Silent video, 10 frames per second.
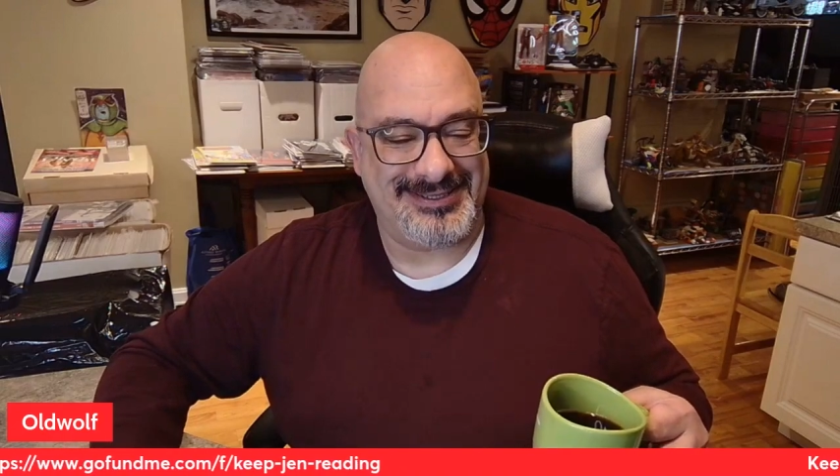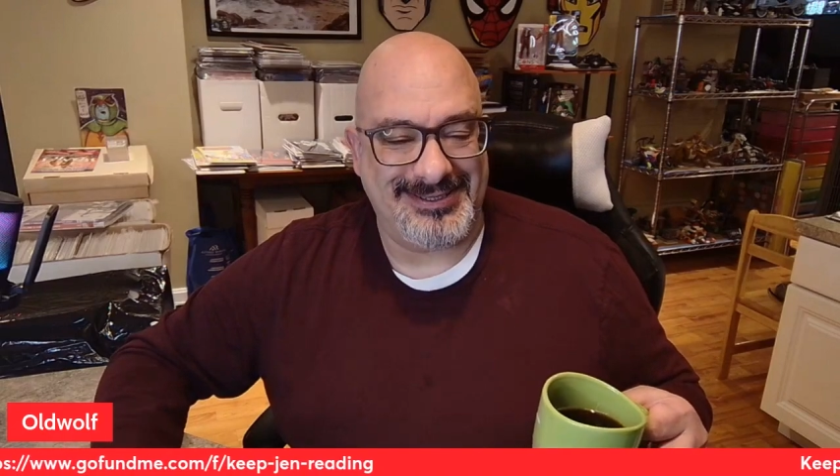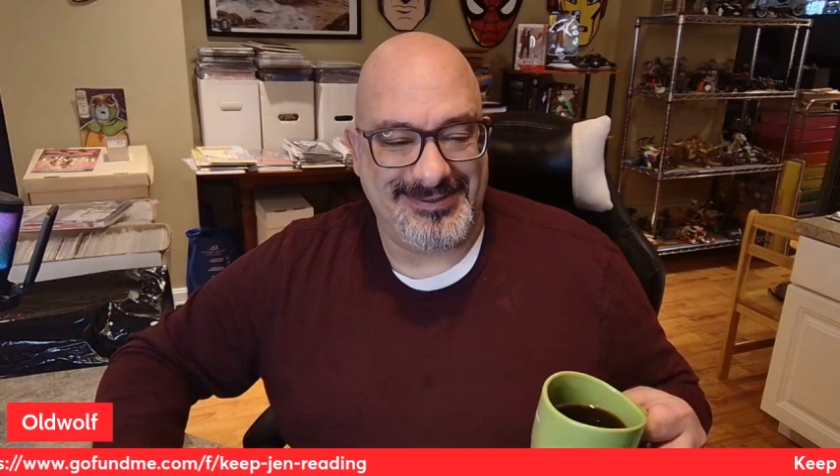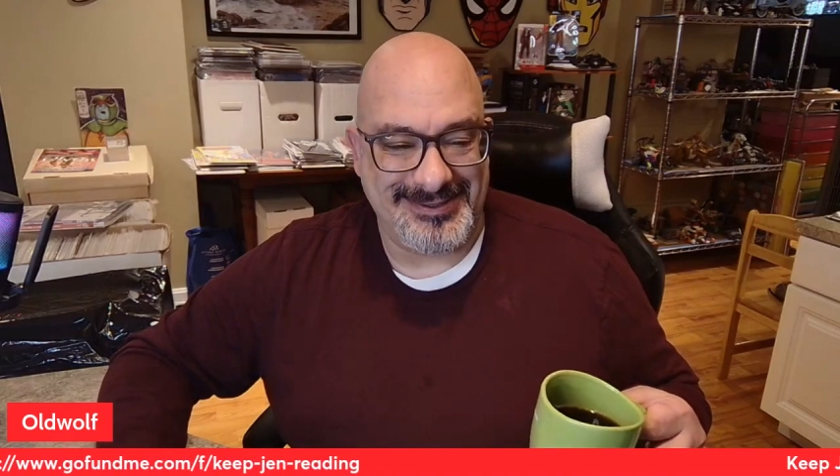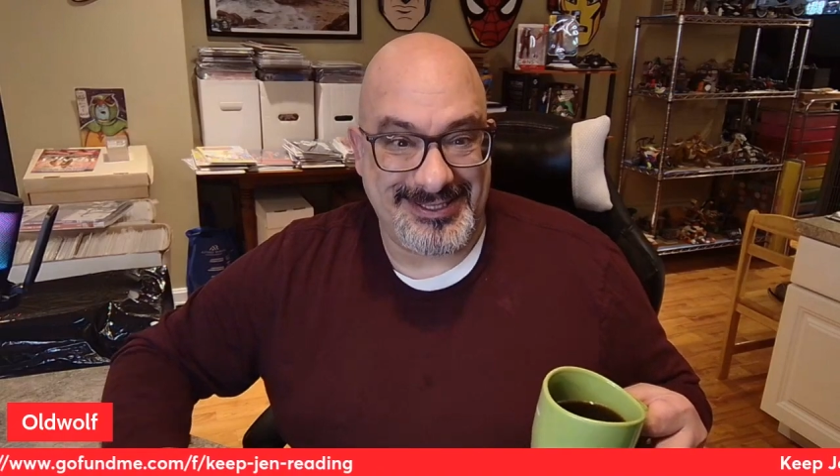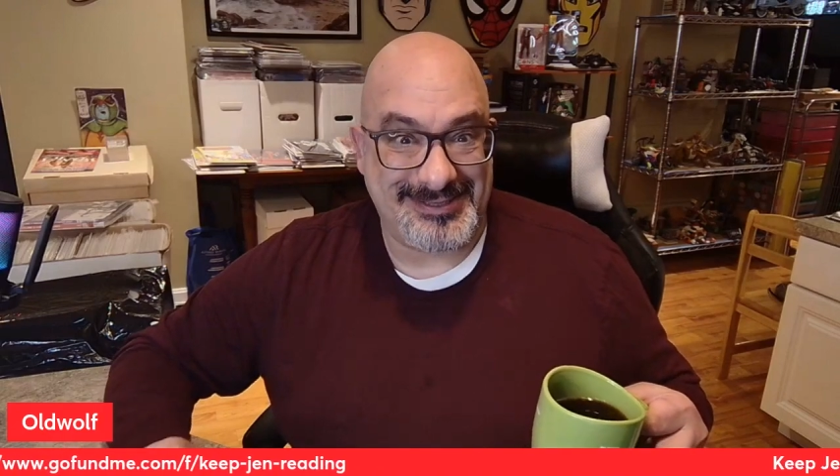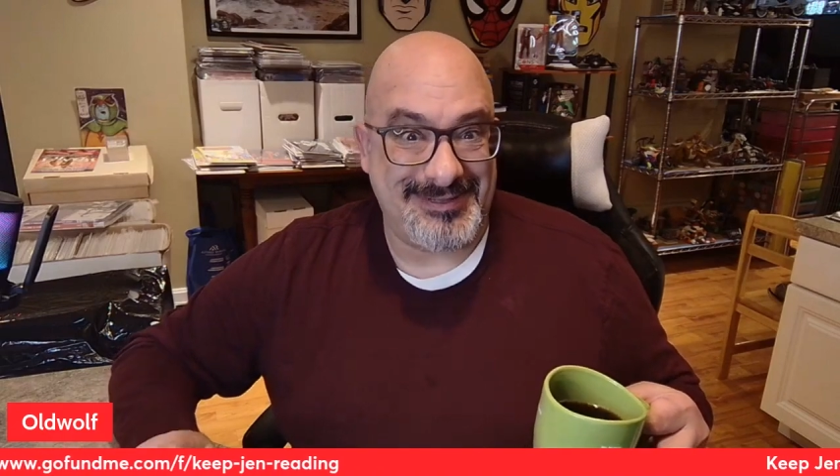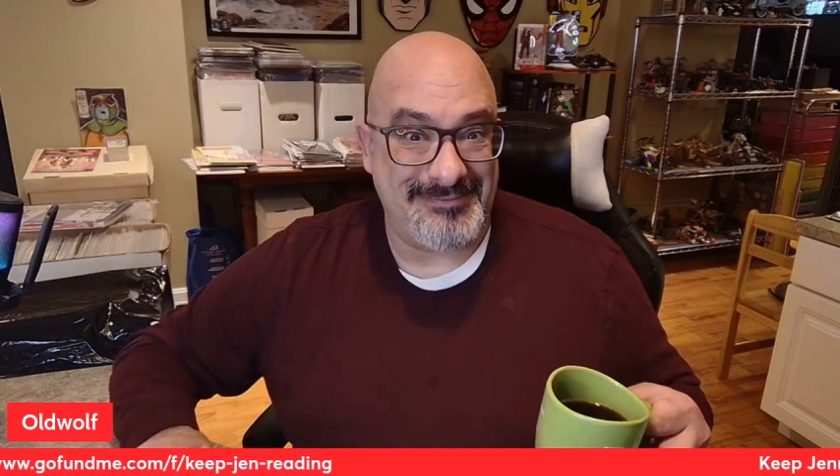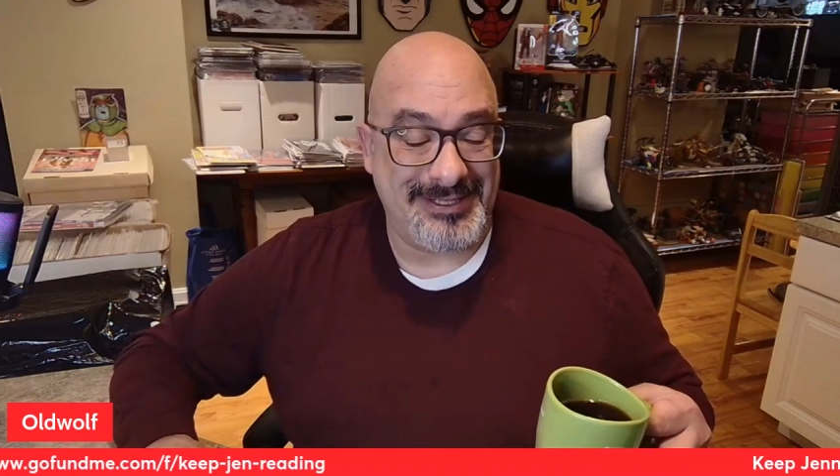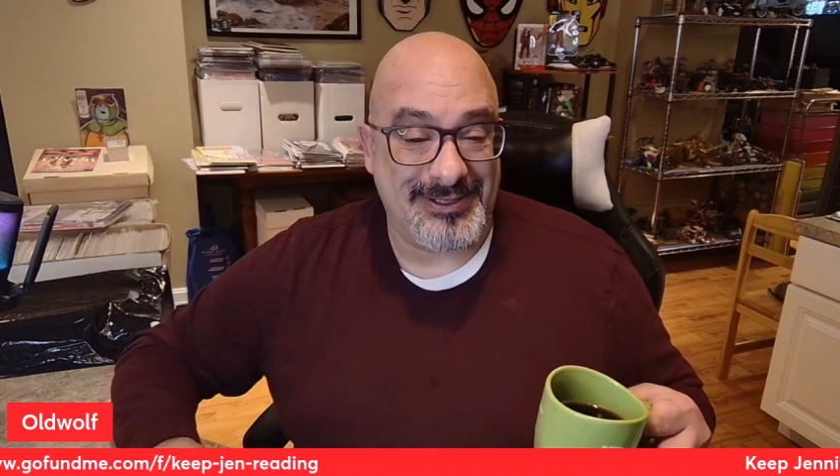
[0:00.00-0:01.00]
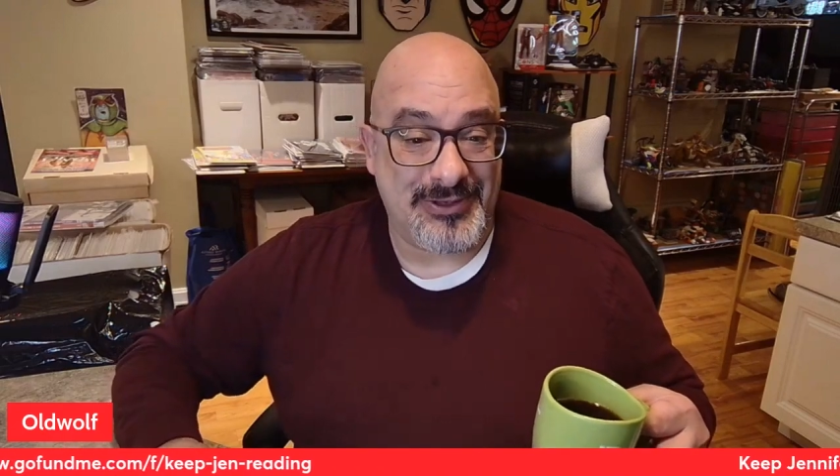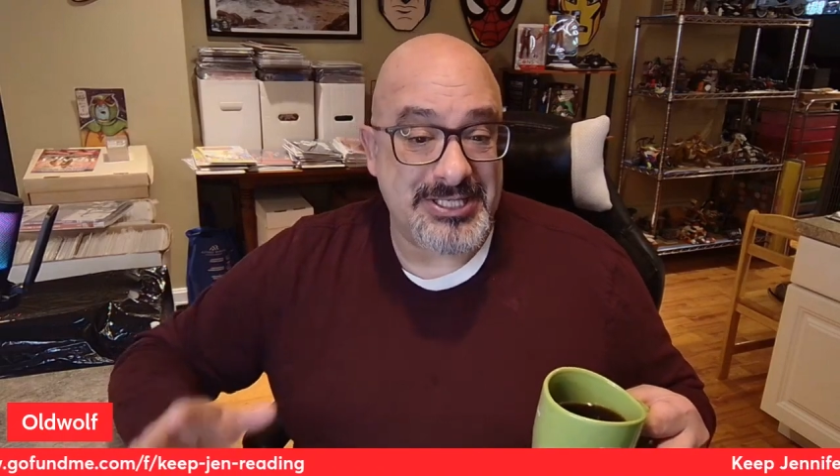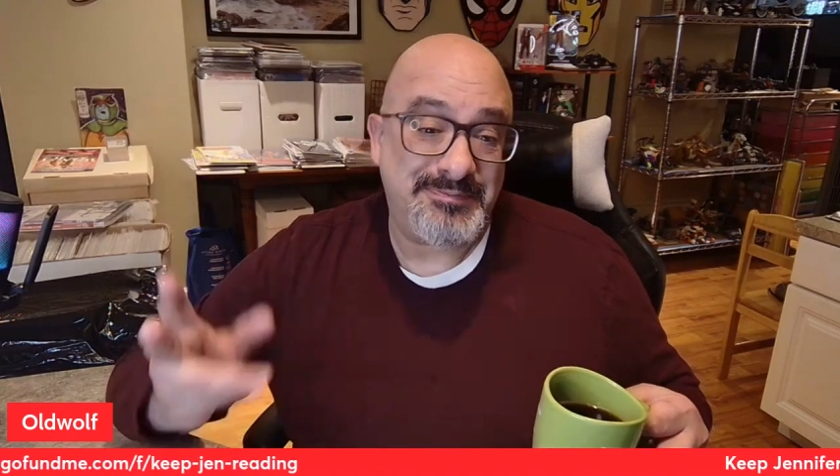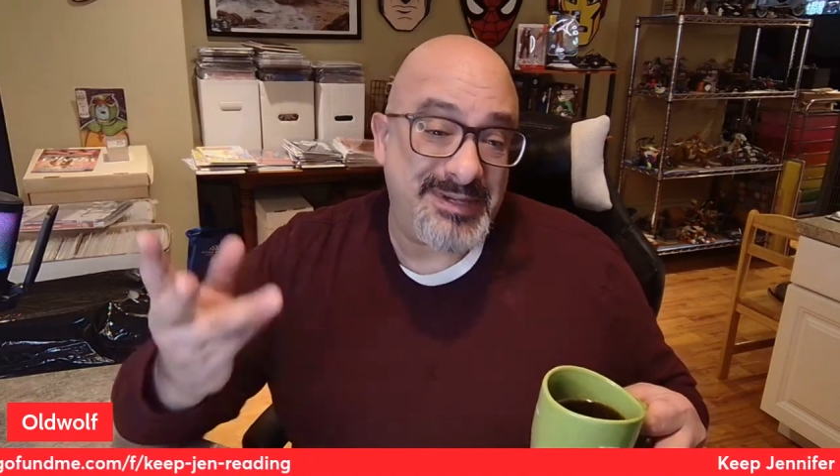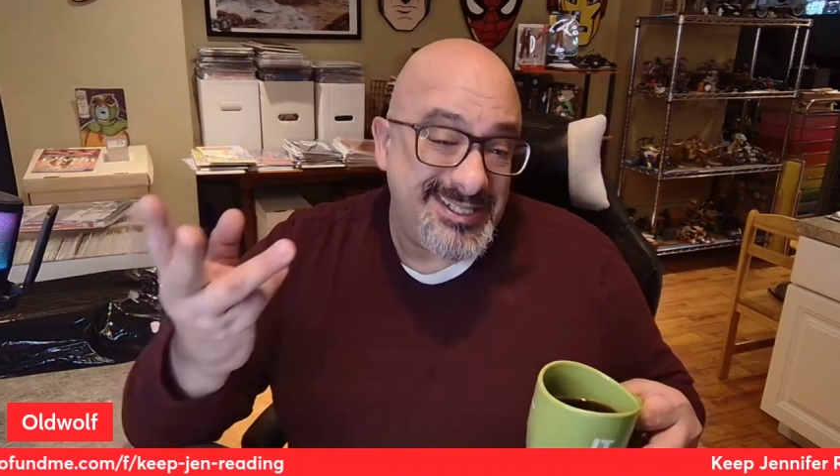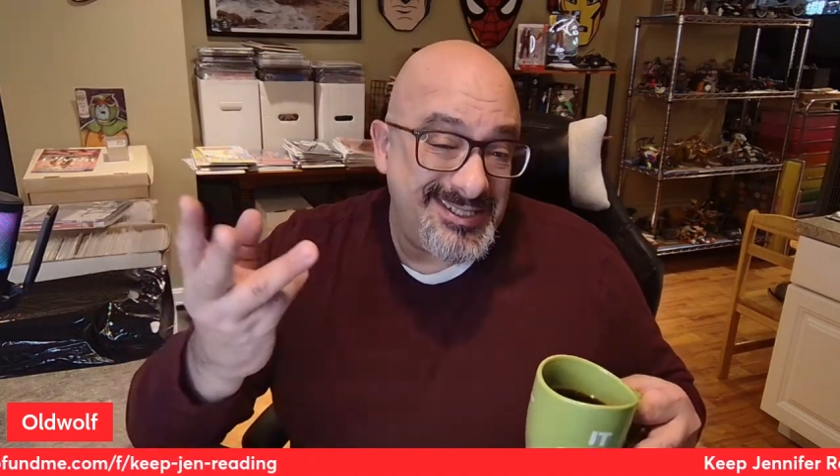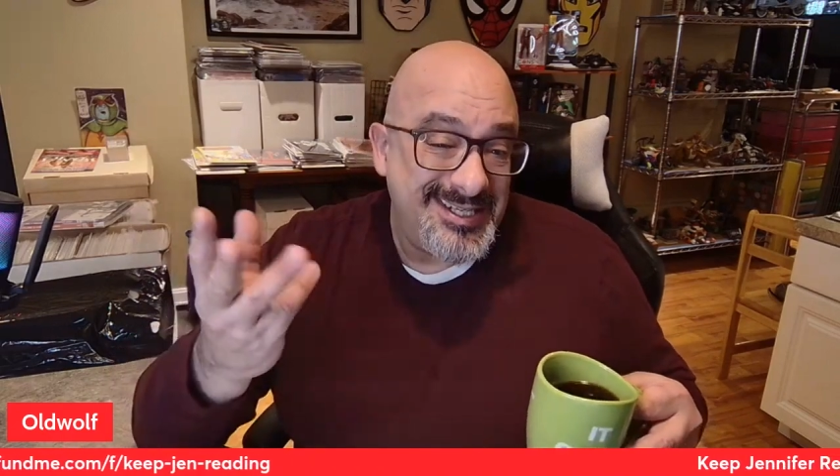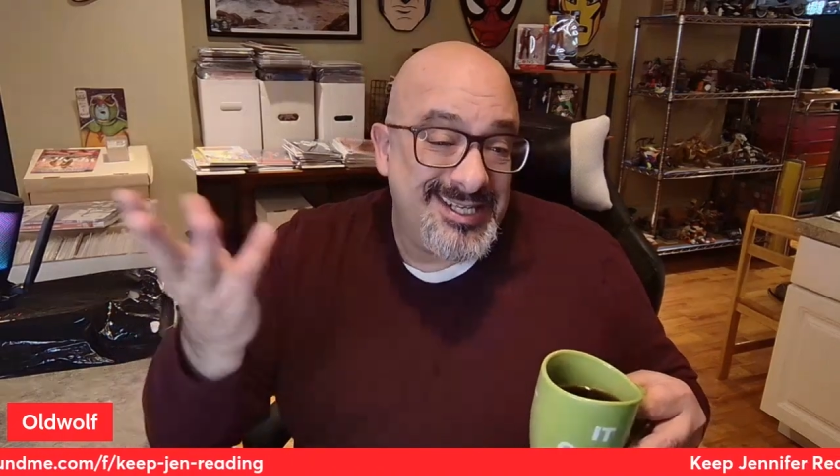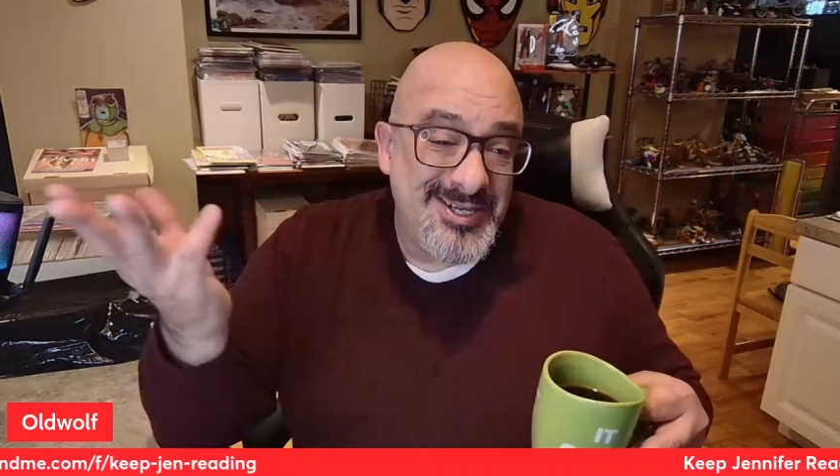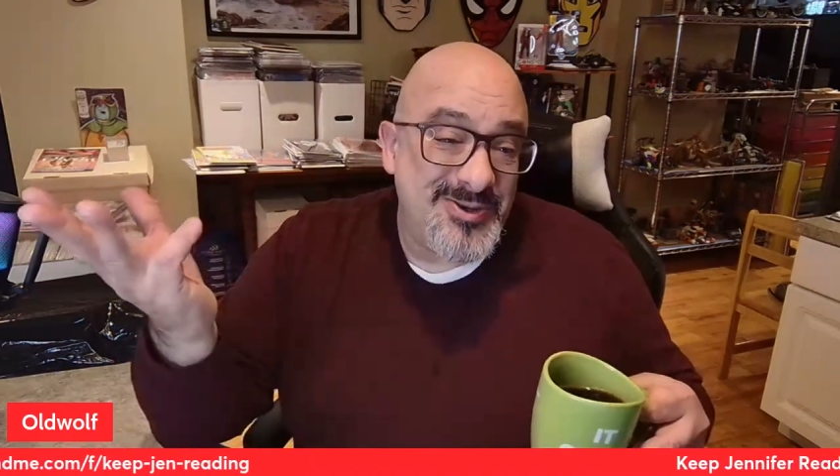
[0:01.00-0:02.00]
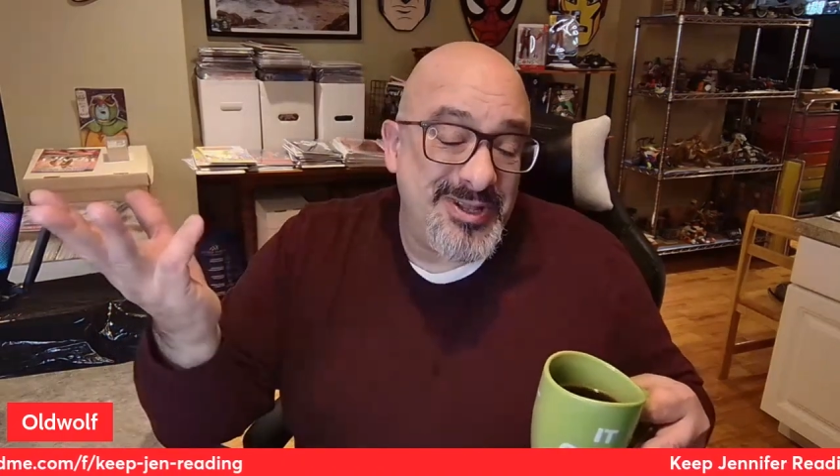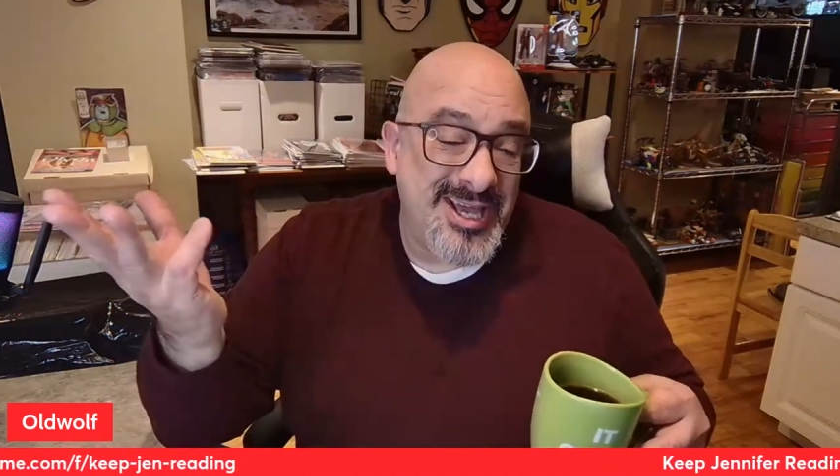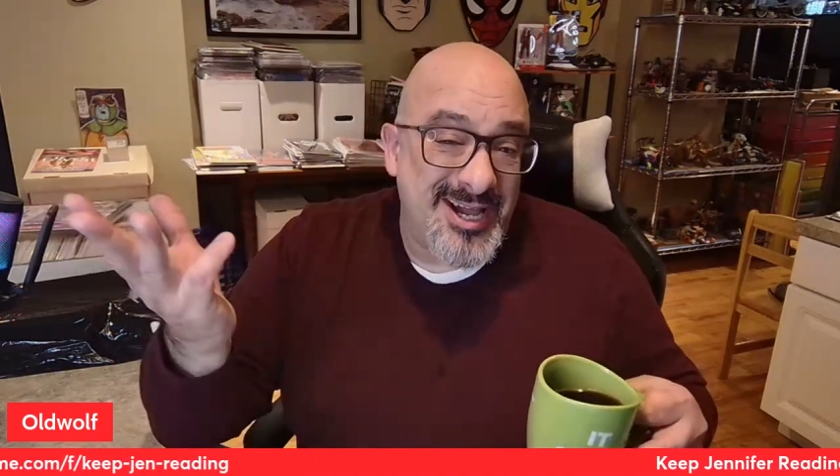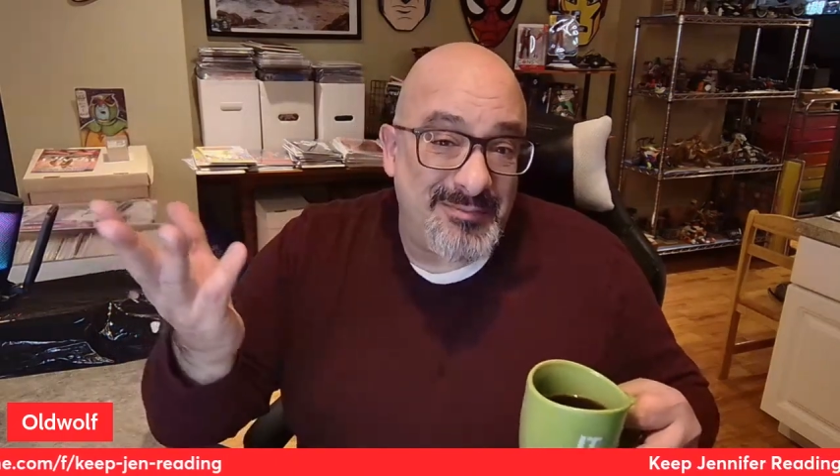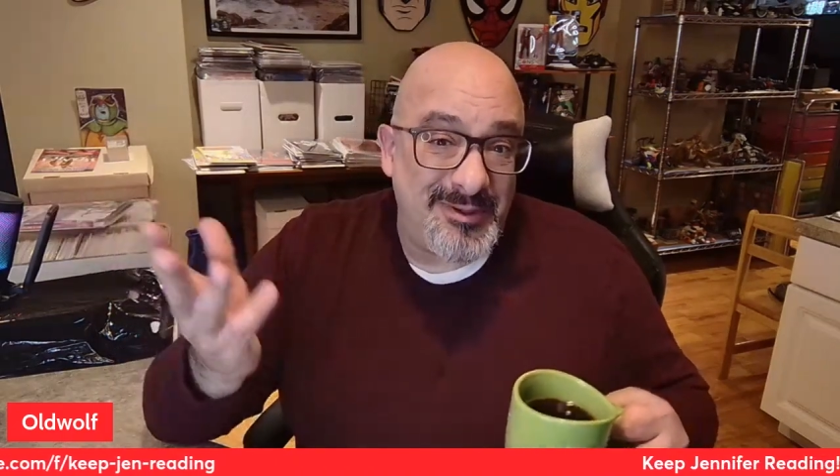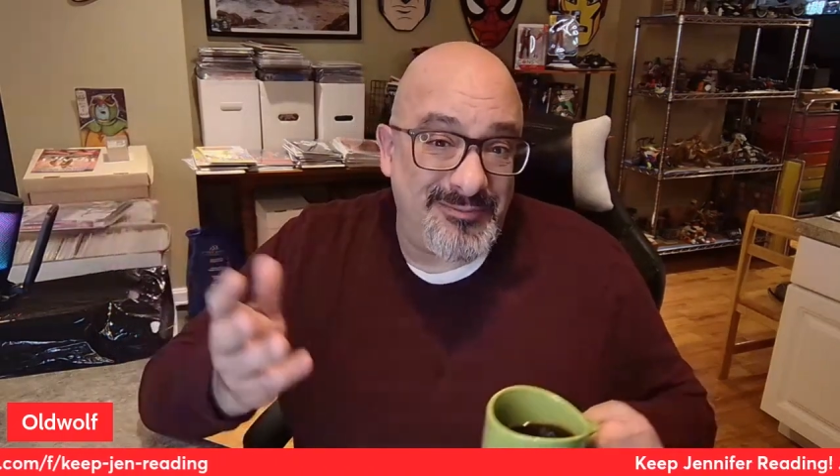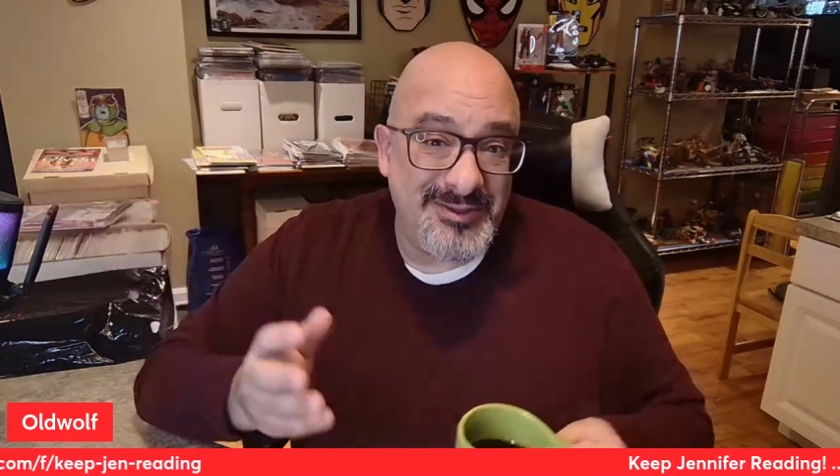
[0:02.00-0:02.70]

So this might be a little rushed, but there's only a couple of,